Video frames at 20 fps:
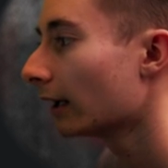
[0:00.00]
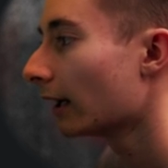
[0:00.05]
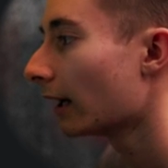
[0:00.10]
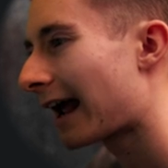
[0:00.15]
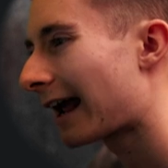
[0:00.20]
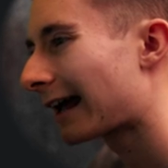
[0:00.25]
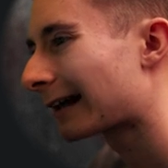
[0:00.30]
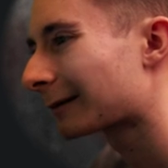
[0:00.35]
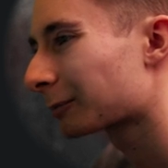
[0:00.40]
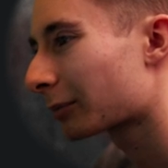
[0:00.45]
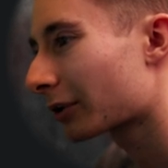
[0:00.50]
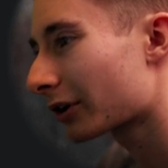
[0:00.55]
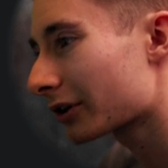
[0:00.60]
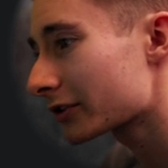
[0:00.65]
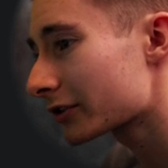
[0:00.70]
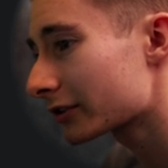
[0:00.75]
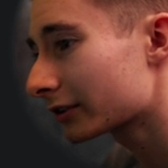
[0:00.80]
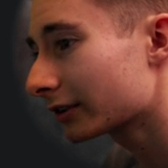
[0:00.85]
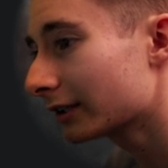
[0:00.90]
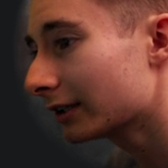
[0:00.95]
And
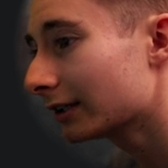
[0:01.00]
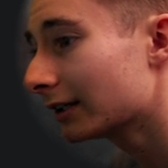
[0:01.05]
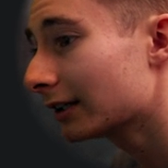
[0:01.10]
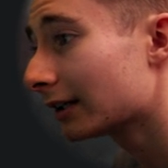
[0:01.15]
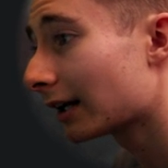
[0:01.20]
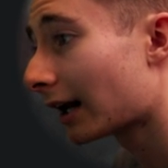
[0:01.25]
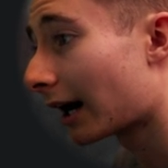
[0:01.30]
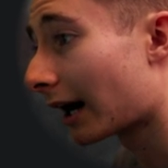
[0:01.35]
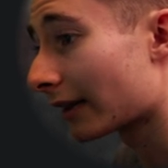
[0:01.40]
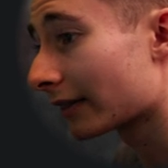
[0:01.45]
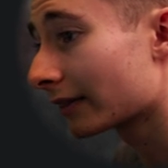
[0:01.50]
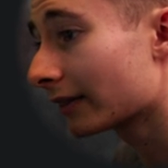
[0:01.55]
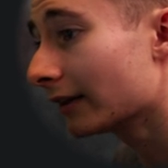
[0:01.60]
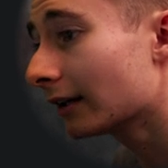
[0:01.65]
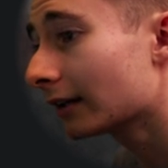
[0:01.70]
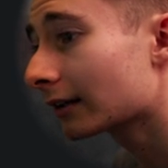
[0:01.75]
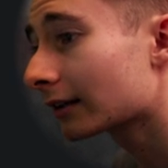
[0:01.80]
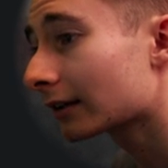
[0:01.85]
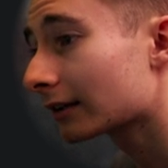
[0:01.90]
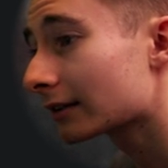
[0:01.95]
personally, I
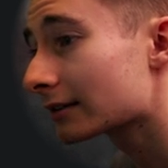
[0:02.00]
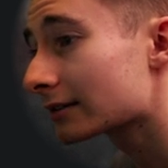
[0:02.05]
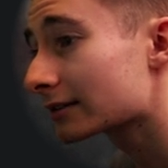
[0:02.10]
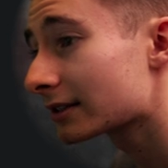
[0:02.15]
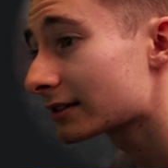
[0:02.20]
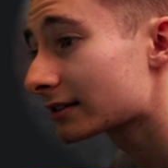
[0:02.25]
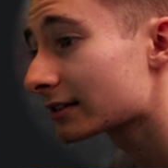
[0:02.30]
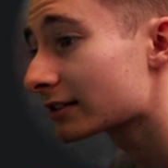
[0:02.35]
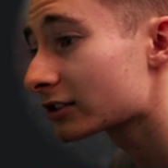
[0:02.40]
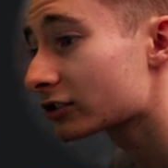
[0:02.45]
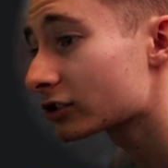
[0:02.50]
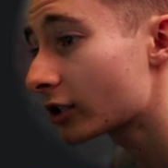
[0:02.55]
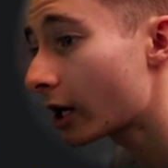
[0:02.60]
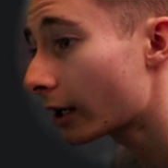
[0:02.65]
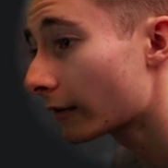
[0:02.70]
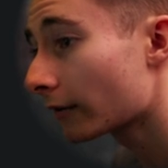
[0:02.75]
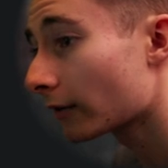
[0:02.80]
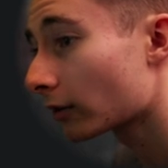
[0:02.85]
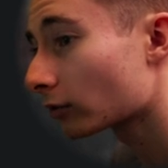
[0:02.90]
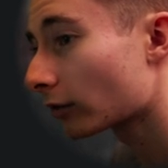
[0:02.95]
think since it's
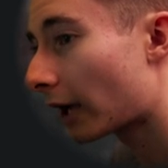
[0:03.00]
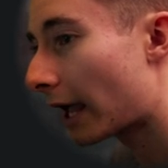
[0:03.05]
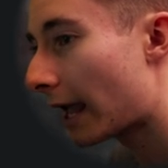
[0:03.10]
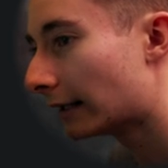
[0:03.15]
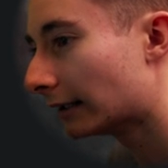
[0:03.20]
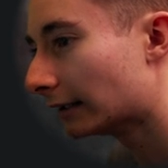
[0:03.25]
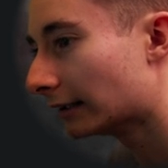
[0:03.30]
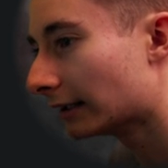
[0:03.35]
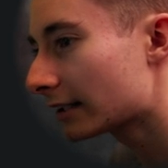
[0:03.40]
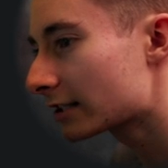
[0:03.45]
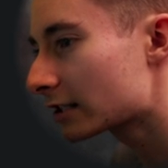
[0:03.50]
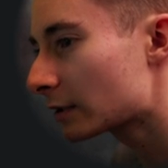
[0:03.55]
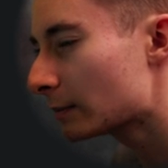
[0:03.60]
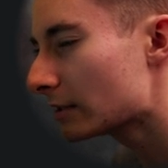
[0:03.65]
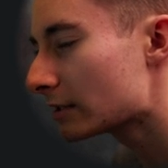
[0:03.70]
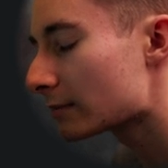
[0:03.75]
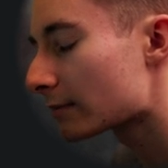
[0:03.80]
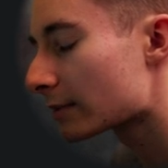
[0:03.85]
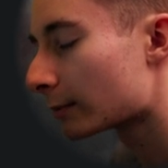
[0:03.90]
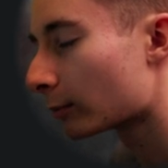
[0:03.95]
shot in the rain, it needs to
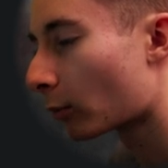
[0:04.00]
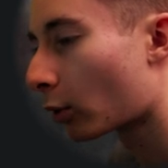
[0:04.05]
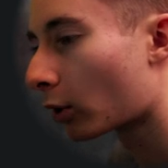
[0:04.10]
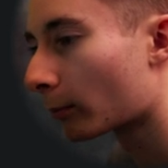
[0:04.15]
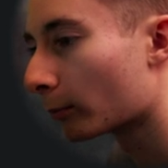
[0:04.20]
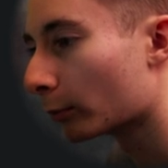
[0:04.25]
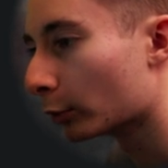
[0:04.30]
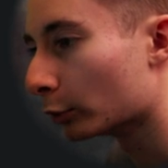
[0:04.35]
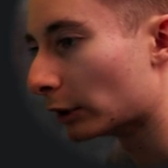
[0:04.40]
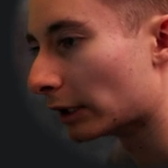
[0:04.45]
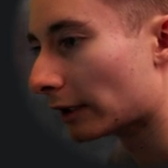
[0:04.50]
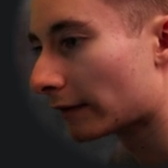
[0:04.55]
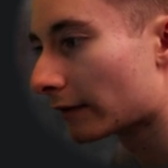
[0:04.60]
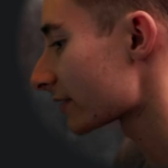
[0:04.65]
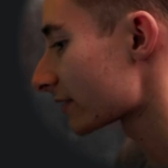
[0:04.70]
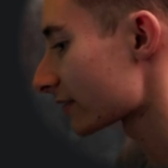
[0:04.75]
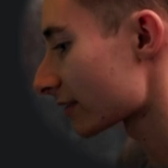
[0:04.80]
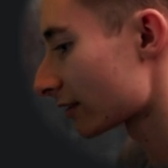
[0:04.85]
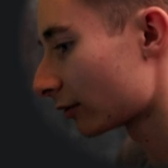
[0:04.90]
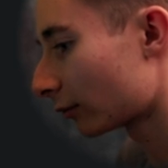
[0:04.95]
be a bit more moody.
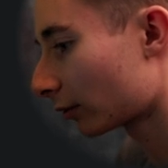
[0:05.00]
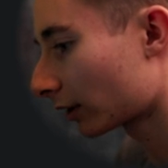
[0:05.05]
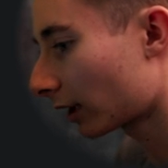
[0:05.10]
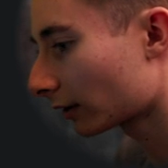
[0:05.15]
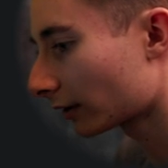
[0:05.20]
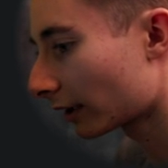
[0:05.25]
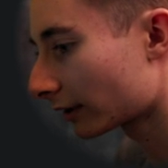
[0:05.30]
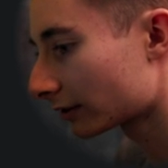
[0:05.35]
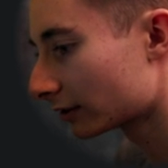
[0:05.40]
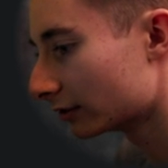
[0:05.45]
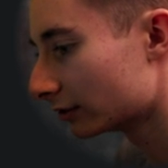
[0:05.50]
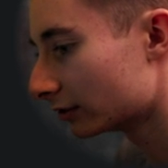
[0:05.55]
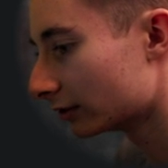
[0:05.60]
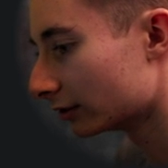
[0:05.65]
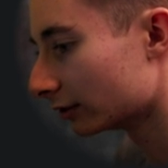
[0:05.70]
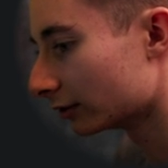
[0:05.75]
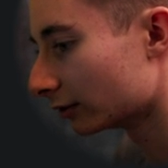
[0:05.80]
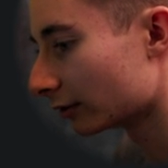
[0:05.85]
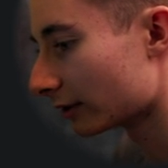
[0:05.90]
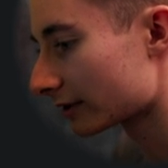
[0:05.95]
So what I like to
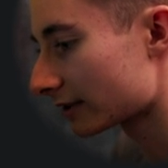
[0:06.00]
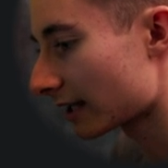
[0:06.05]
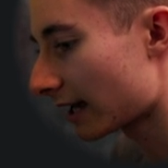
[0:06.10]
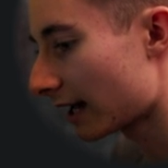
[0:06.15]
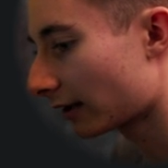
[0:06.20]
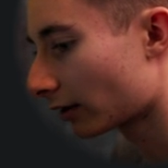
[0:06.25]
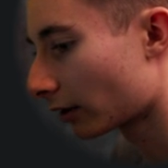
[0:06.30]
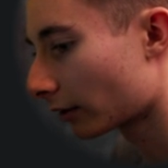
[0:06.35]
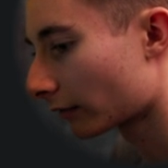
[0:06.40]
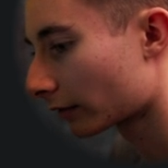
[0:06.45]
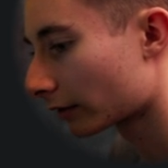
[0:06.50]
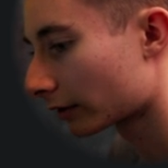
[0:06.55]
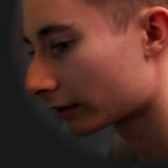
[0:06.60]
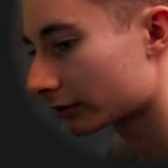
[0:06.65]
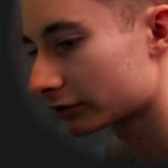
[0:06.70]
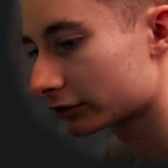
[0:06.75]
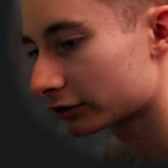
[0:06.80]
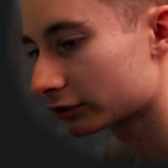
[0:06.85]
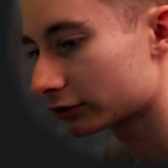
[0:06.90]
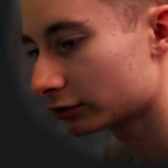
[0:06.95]
do is head over
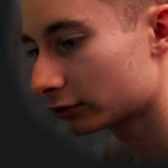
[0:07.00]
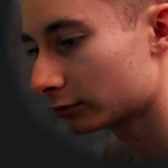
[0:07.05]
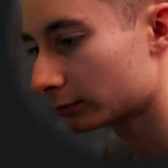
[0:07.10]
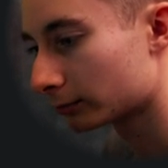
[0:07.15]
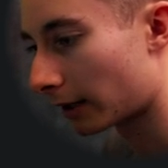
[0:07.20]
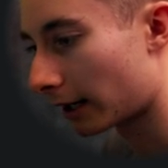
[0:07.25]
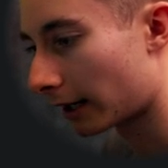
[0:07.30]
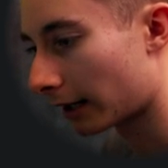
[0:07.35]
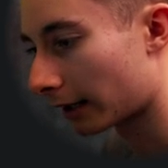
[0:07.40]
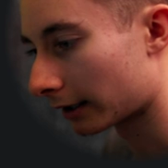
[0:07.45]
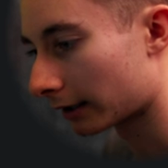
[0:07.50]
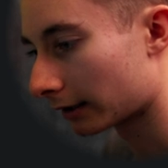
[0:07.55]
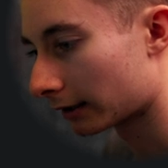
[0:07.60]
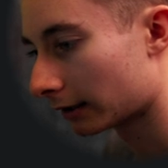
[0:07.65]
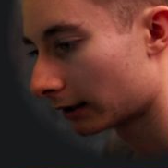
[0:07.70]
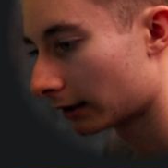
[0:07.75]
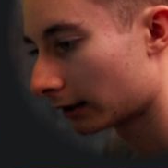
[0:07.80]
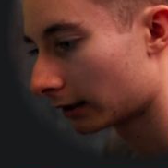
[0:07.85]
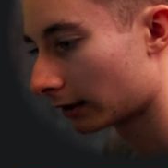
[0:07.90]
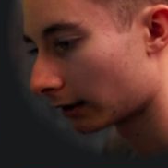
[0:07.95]
to my
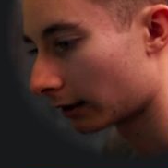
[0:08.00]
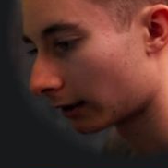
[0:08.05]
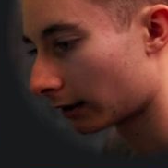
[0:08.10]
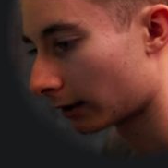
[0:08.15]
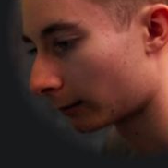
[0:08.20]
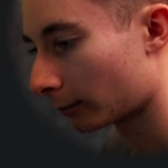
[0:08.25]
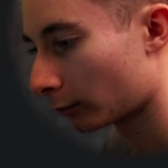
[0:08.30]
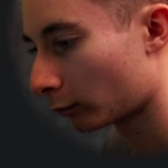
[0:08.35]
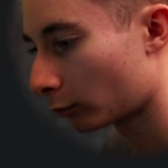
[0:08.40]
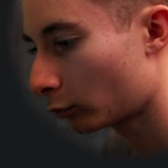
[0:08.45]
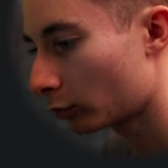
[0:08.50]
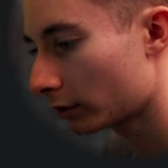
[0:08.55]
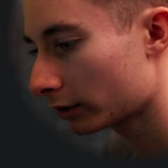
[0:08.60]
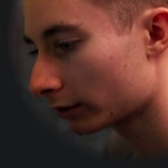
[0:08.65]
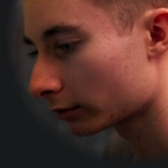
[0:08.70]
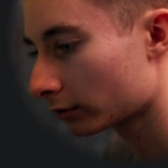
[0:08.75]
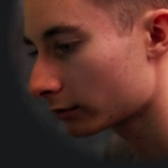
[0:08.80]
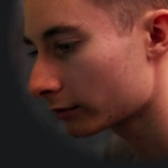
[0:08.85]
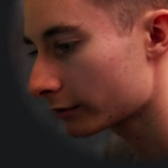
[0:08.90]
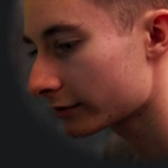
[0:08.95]
um,
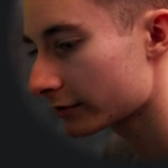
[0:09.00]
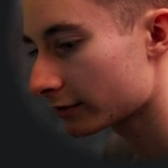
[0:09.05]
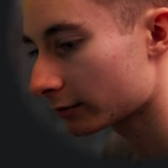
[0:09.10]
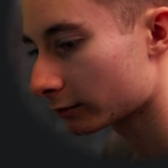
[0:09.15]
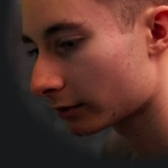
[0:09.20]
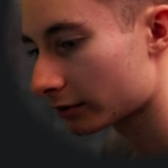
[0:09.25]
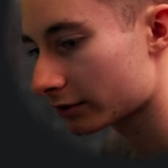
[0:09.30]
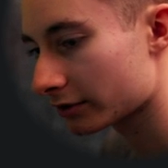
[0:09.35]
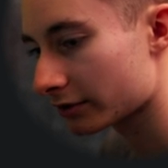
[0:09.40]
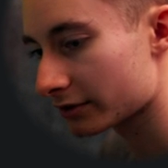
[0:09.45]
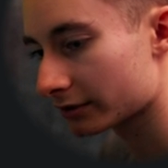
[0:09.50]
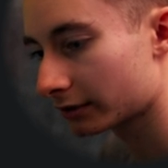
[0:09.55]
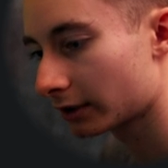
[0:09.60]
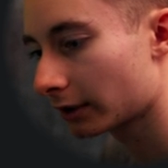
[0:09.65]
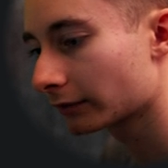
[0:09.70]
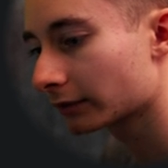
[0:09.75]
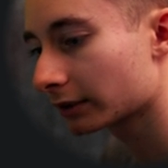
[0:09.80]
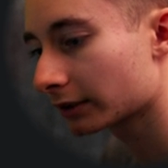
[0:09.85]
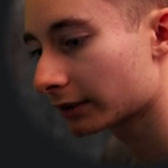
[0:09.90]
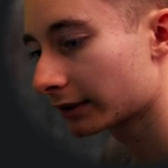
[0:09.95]
wheels, which is
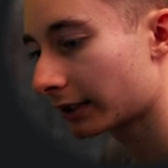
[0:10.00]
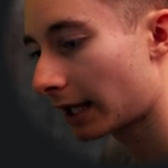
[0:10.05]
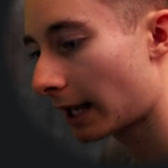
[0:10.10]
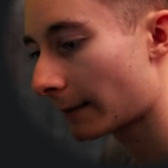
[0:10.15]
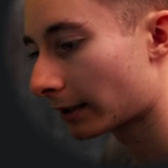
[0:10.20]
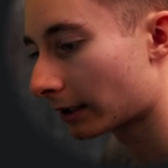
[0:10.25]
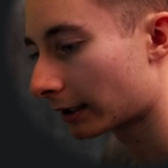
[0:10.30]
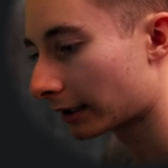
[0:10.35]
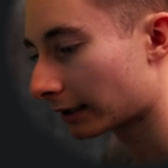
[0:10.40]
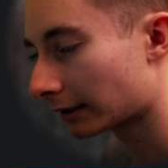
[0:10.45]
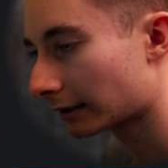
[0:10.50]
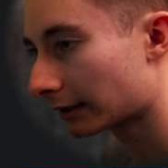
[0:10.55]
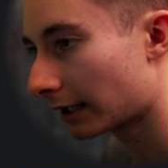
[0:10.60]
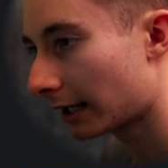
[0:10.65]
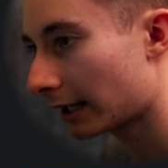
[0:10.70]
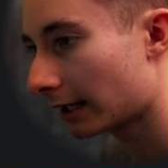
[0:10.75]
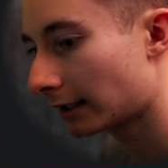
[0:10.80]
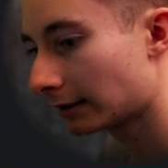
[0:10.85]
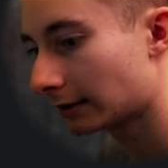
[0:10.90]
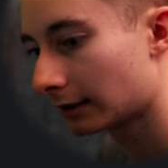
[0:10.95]
lift, gamma, and
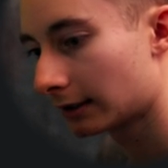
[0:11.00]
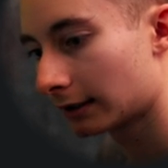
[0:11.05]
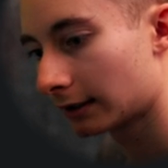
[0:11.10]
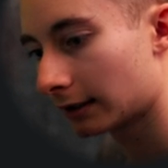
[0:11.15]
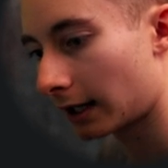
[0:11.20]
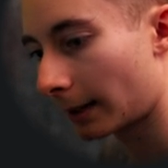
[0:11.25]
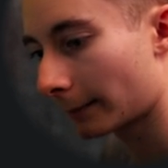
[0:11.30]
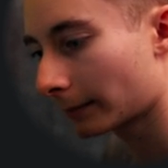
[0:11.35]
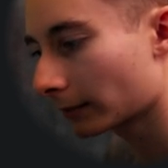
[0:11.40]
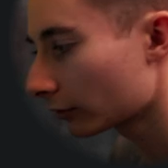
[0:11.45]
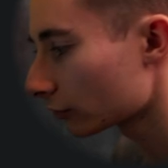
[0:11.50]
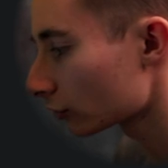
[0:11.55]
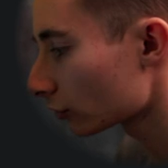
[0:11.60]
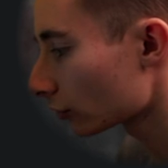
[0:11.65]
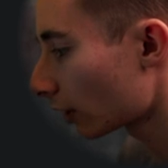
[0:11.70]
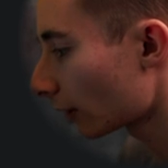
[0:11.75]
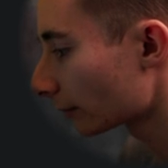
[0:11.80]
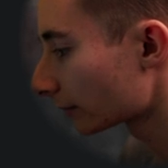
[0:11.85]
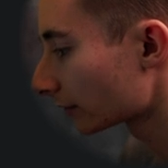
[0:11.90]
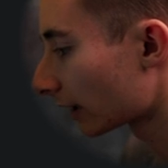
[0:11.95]
gain. I'm going to
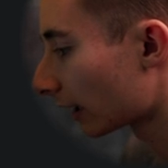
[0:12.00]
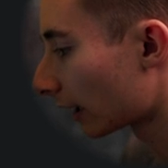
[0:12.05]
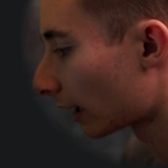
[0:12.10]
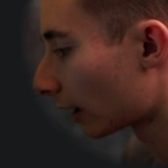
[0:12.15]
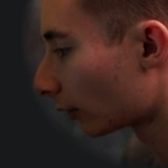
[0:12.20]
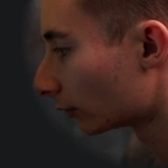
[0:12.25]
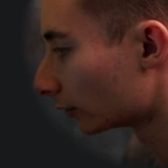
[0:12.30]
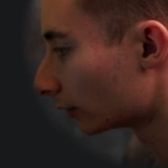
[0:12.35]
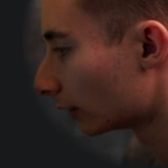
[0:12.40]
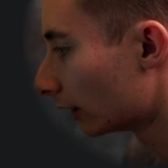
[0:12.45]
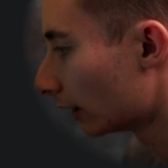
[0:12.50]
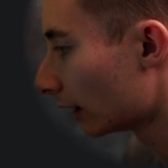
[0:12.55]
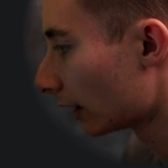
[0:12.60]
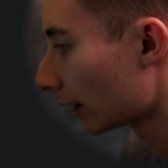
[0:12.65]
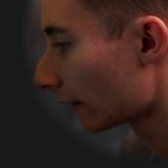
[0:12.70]
drop down